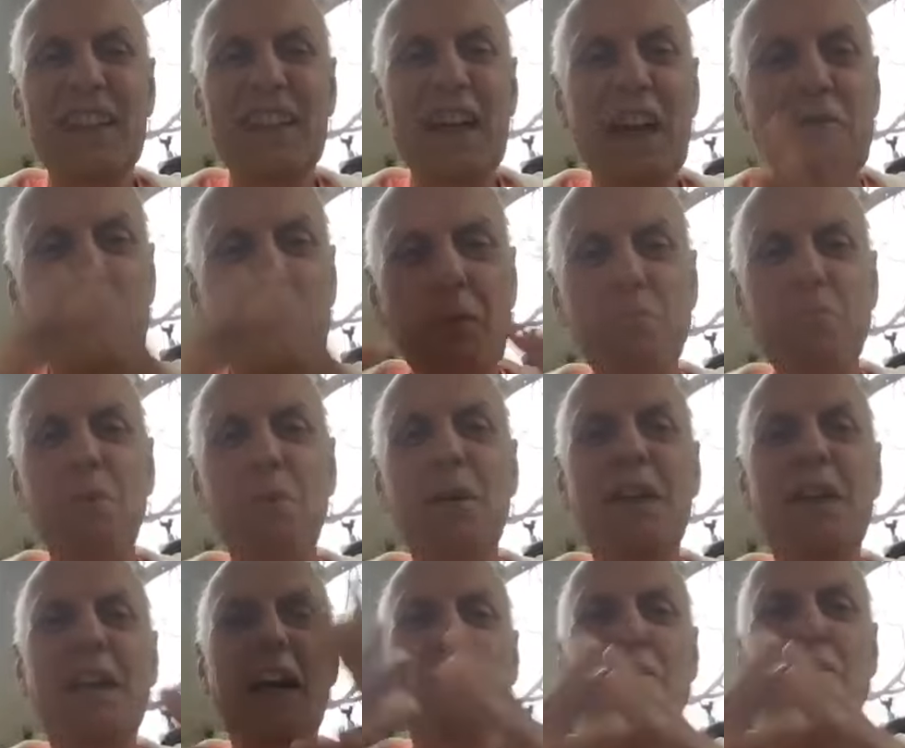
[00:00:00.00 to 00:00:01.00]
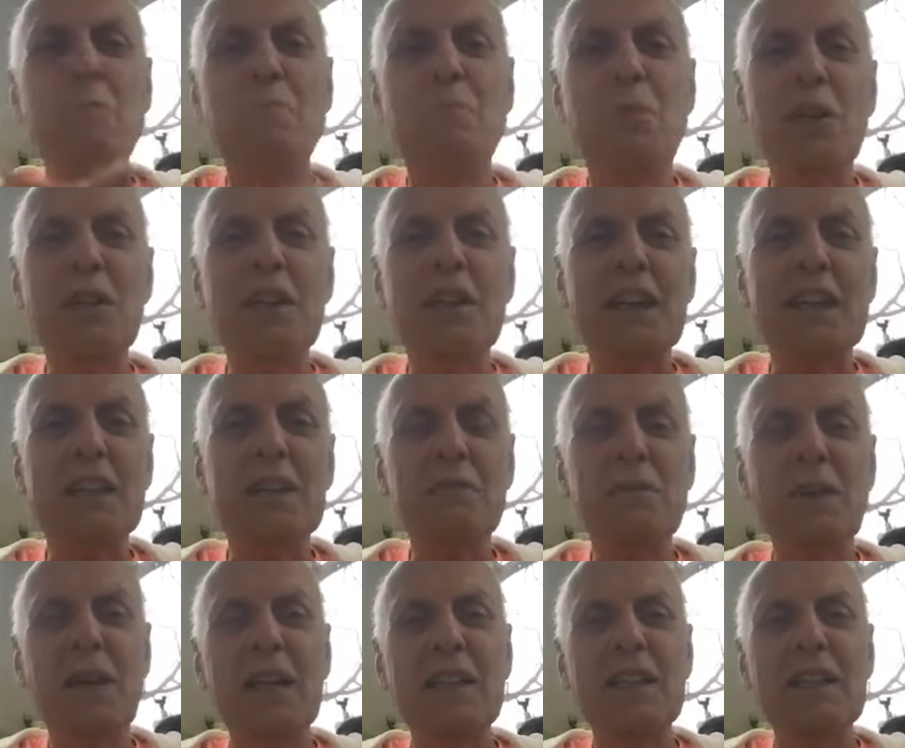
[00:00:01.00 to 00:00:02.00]
every, every, book I could
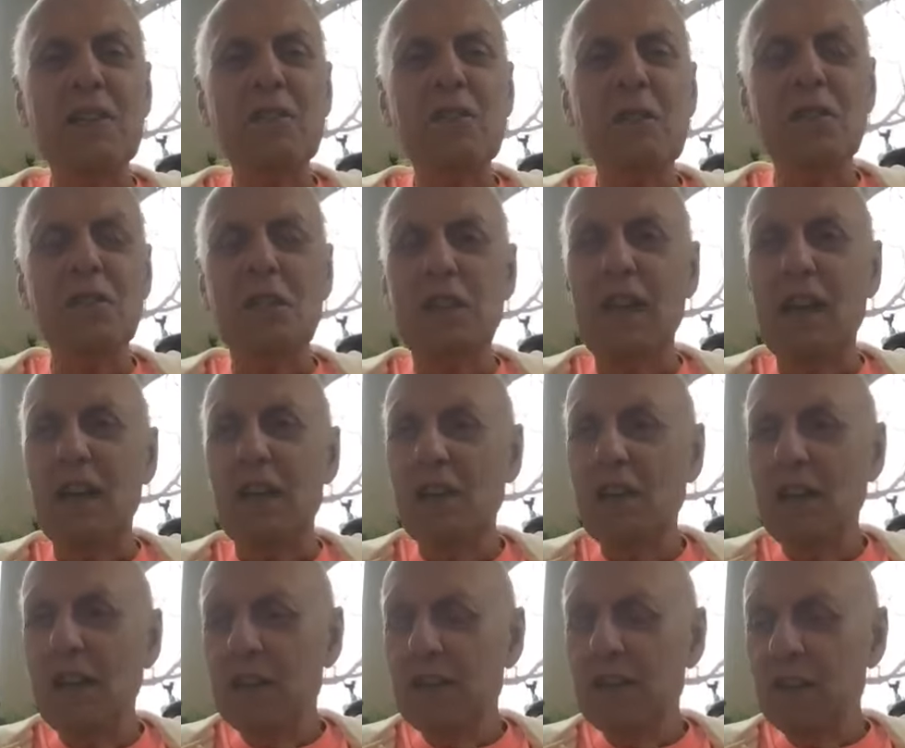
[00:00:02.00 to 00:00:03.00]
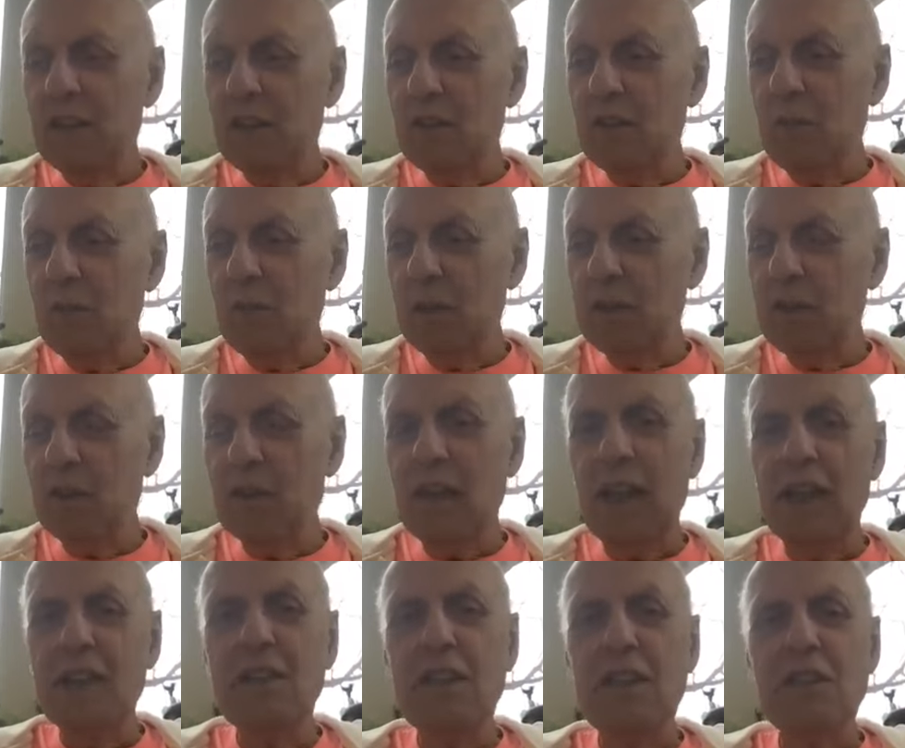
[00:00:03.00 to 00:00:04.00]
find. This is now uh, this was in
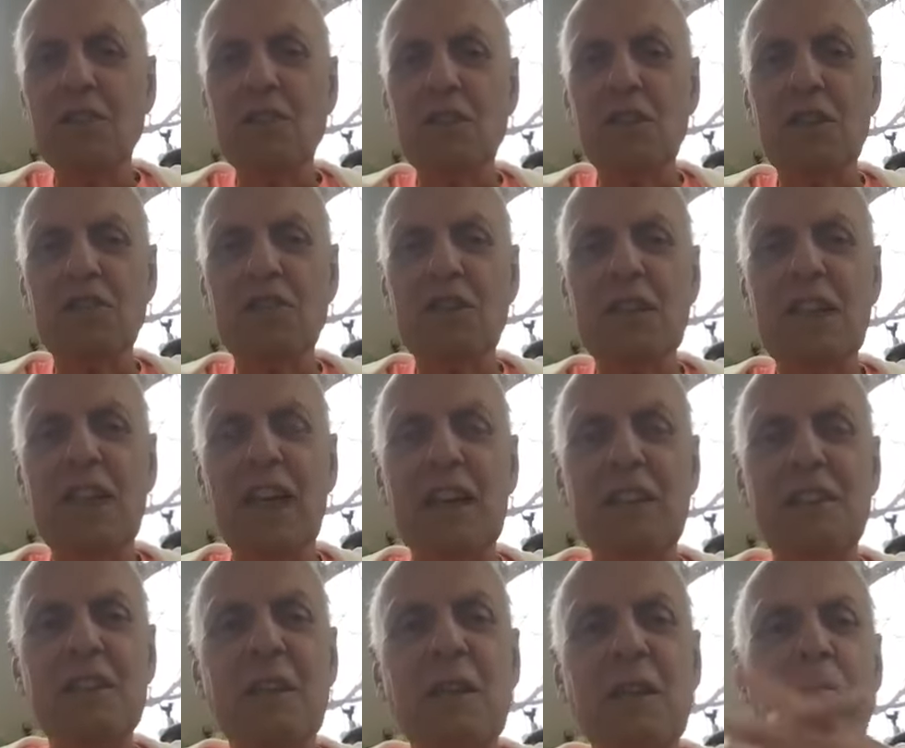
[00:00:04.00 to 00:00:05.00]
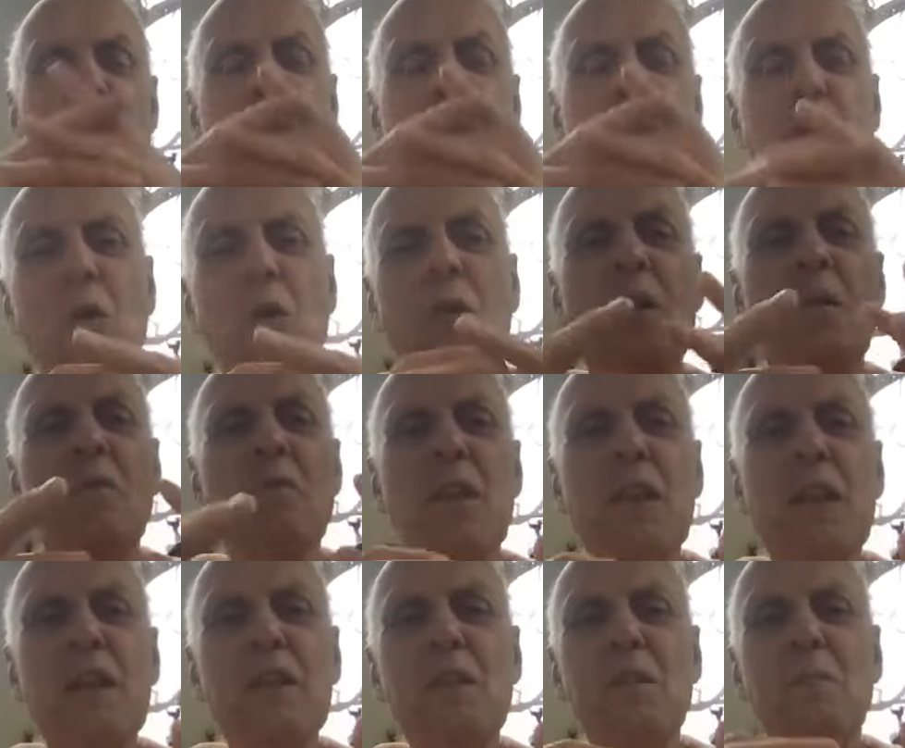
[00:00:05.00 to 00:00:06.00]
1968, so
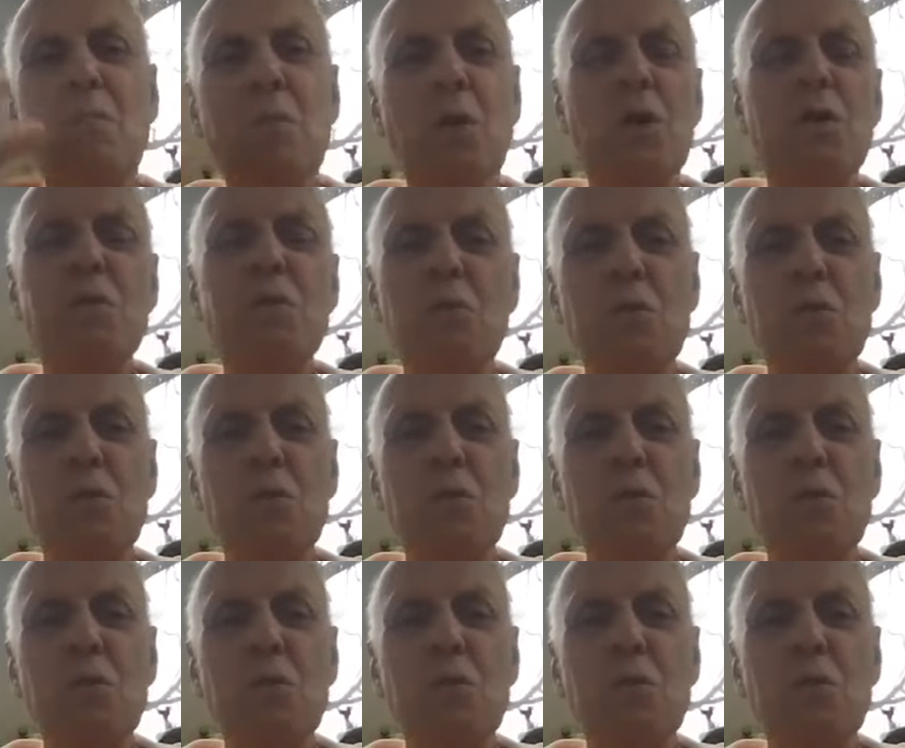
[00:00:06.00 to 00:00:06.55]
books